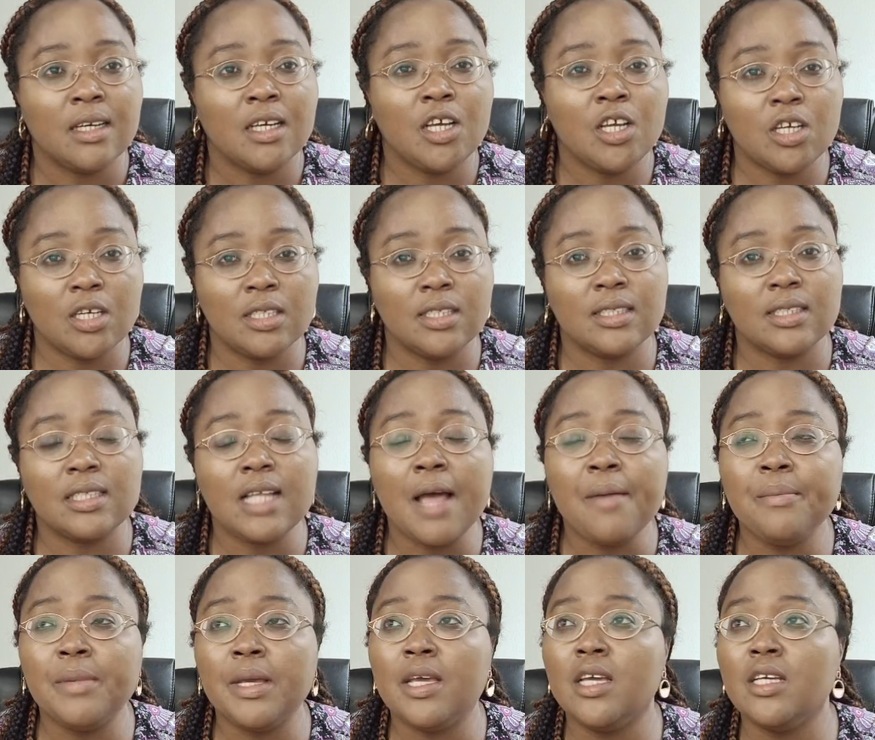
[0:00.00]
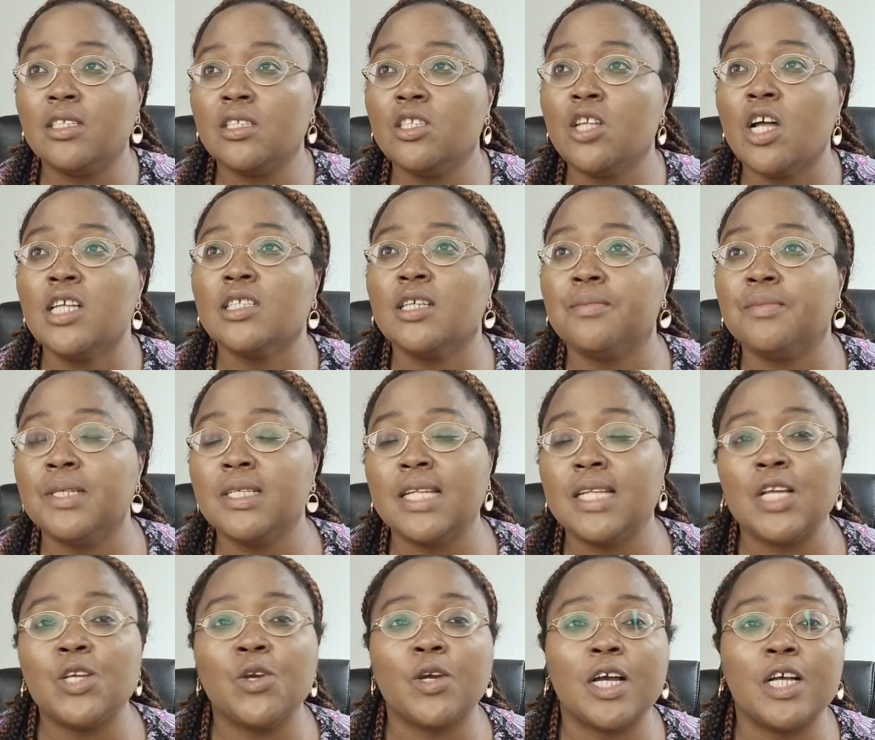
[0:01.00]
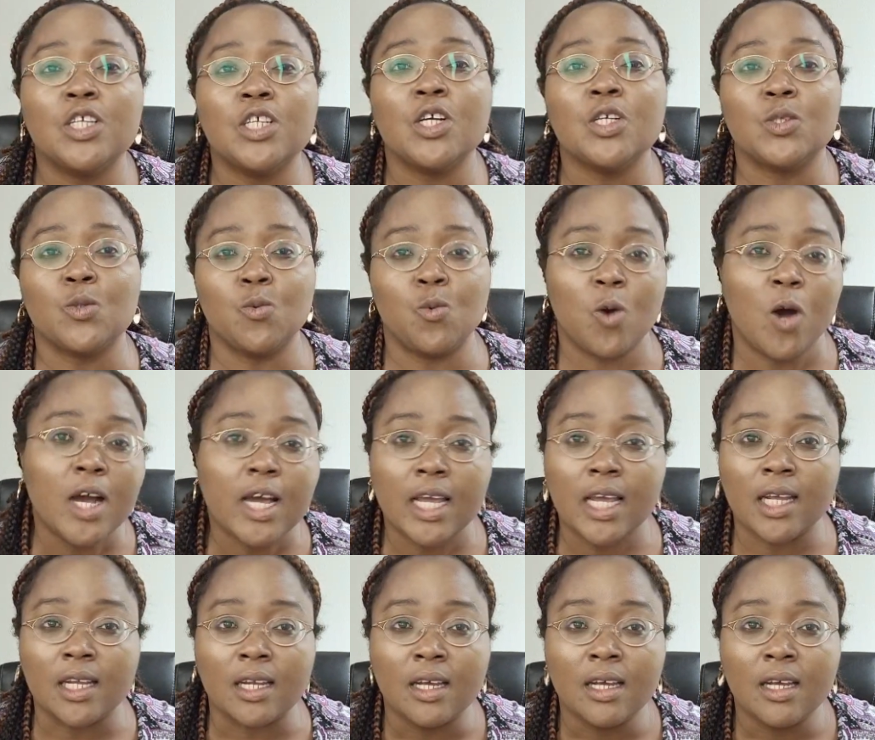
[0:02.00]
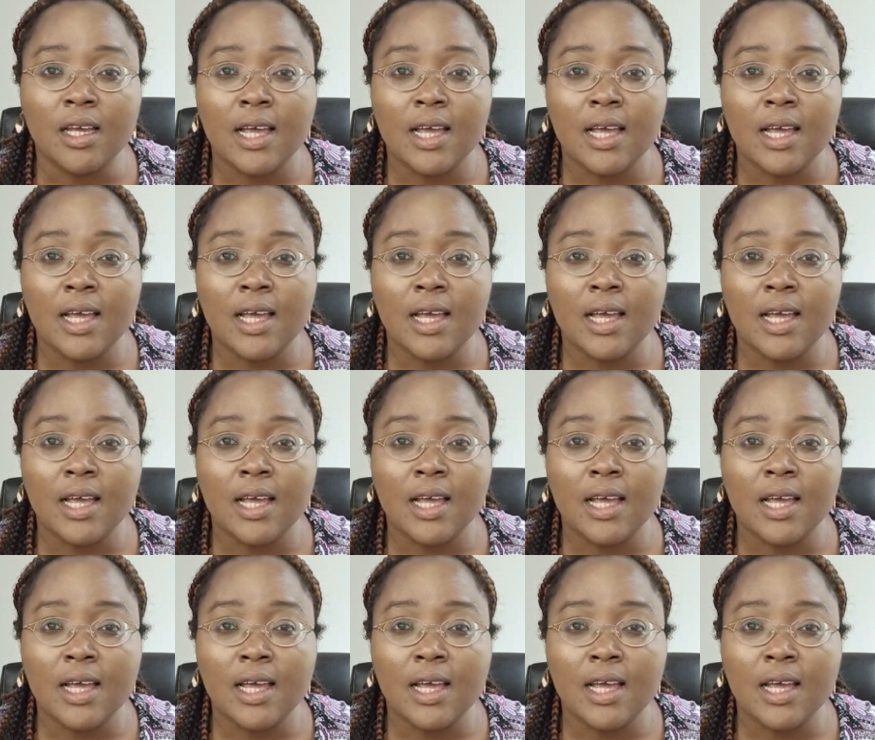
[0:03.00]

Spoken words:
You understand me? It's not something that you can just walk in,